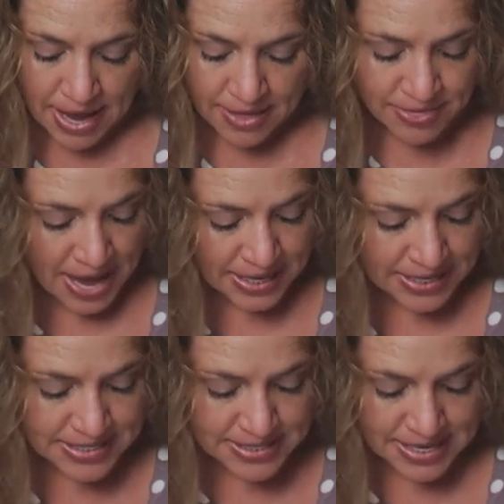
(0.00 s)
and that
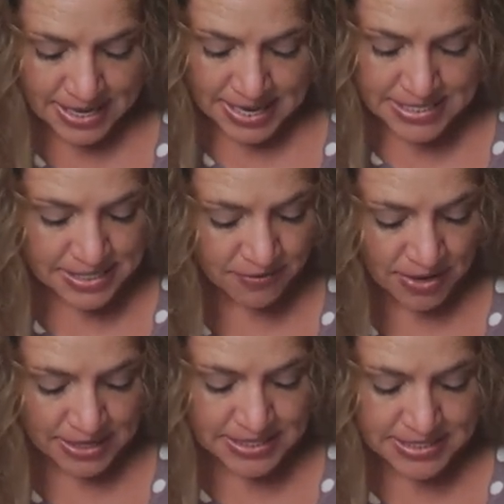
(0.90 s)
is the case of
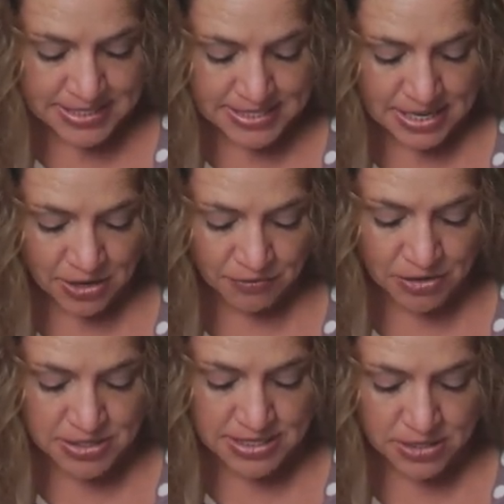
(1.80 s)
Huntington Center
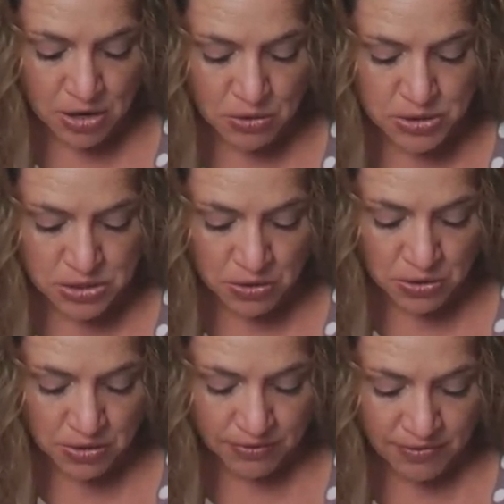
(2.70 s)
versus
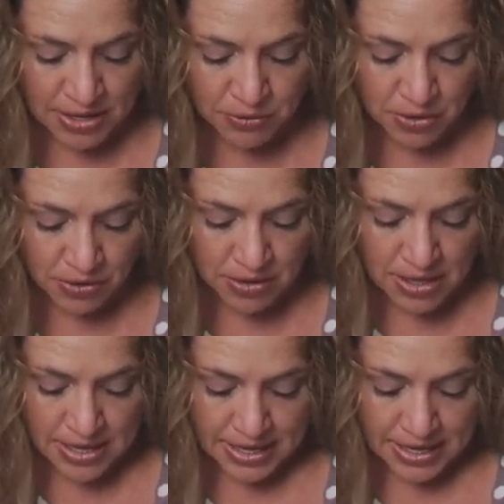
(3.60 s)
Coastal Federal,